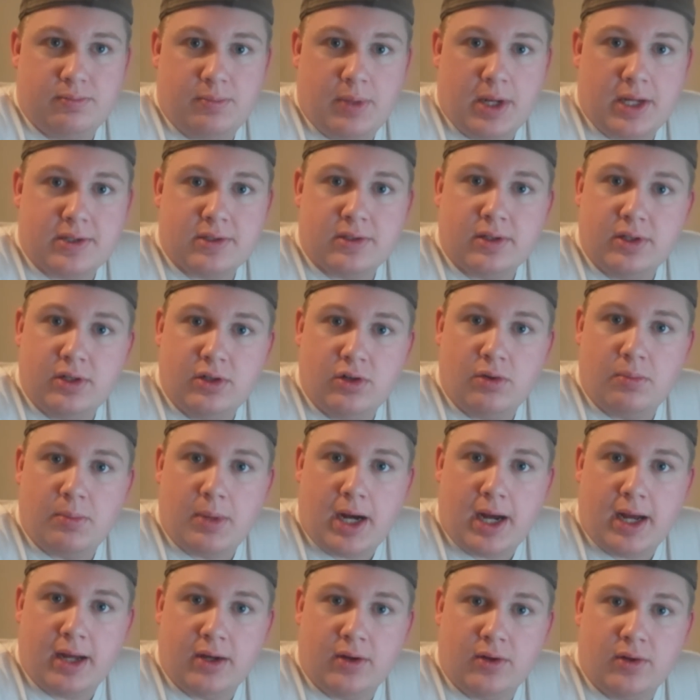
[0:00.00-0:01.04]
basically do a
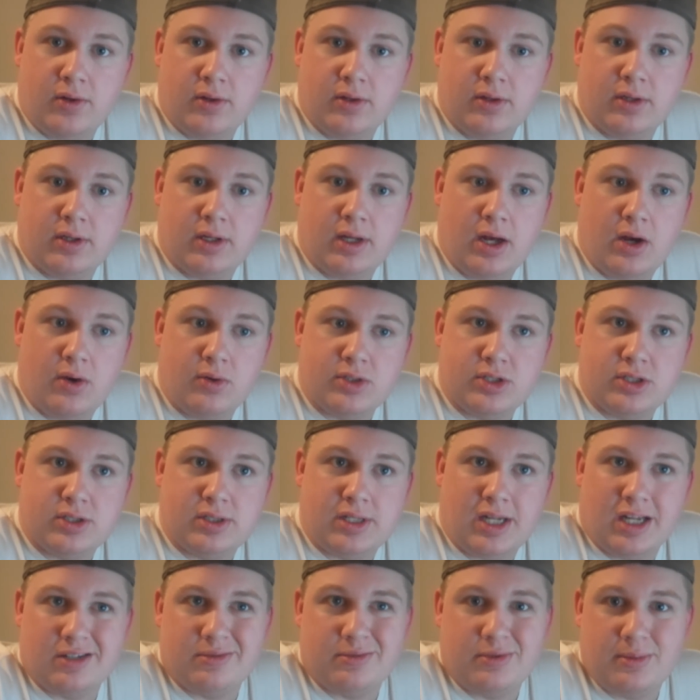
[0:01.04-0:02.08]
mile,
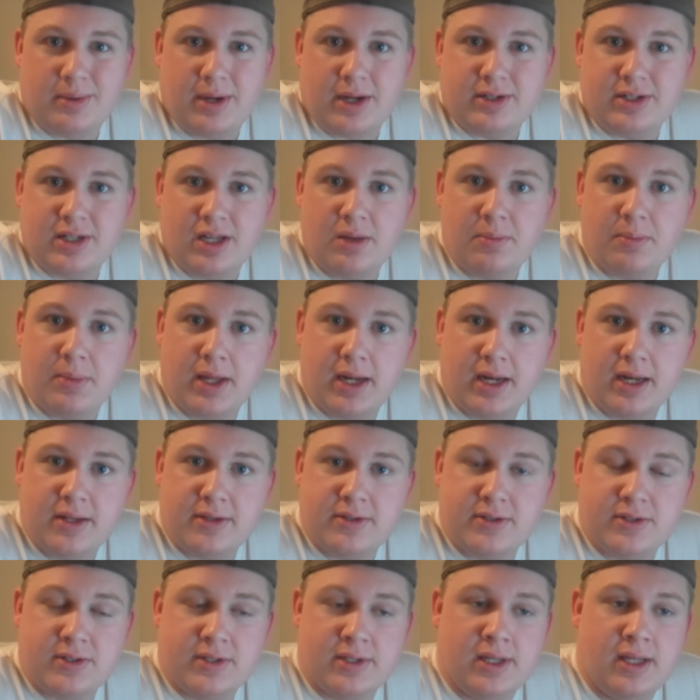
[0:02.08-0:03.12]
which takes me about 10
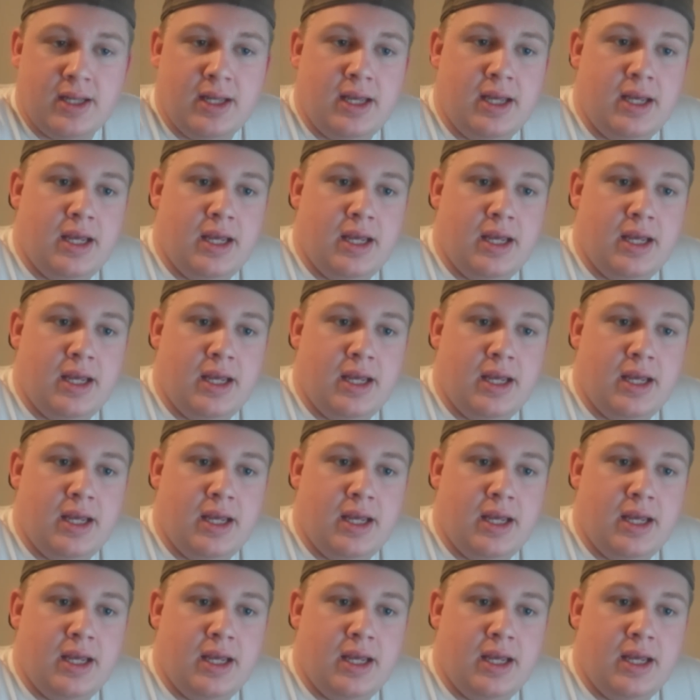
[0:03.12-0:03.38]
minutes,